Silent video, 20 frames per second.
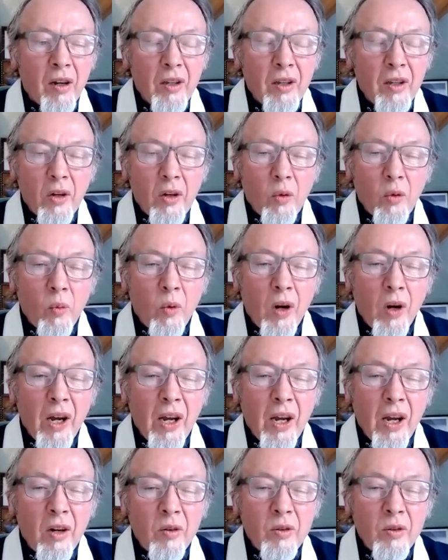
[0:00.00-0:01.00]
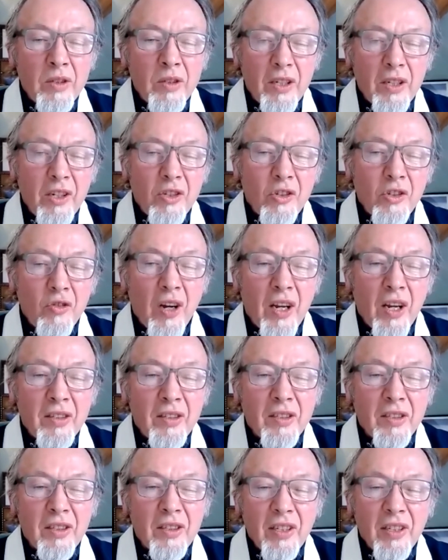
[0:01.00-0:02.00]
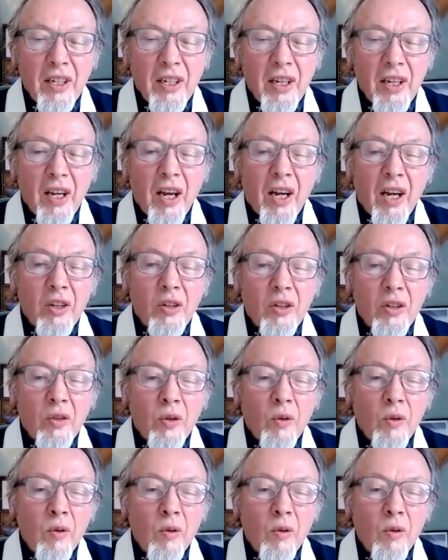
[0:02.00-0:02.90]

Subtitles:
wails in distress and calls